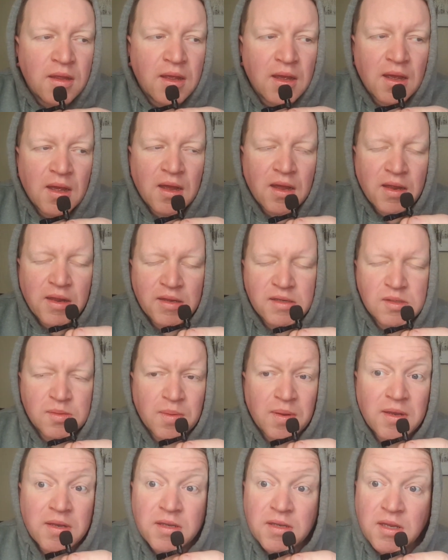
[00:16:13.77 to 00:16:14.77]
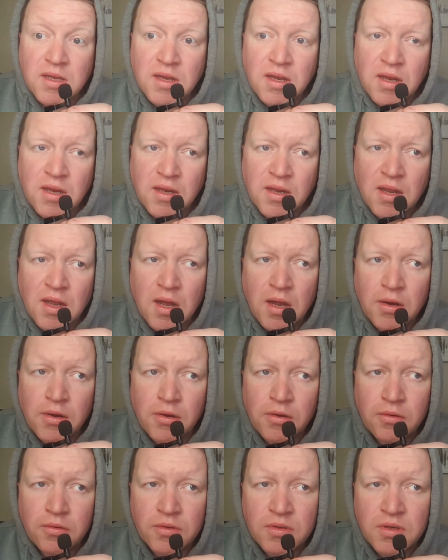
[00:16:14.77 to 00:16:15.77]
Yeah, I expect
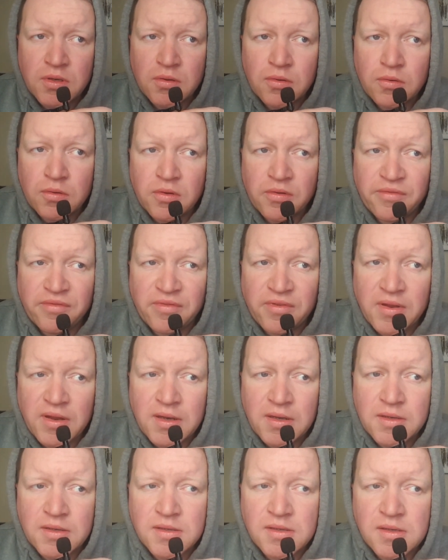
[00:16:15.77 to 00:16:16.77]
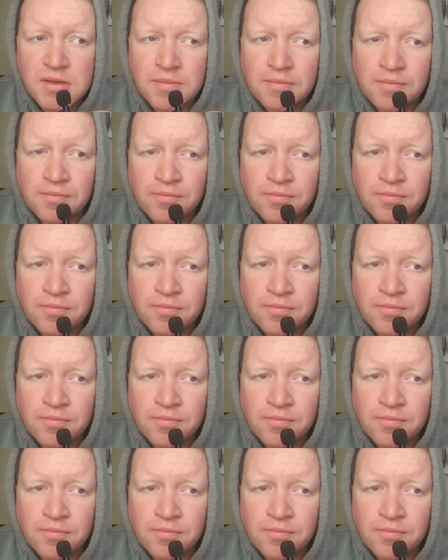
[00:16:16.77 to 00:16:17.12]
Ngannou to defeat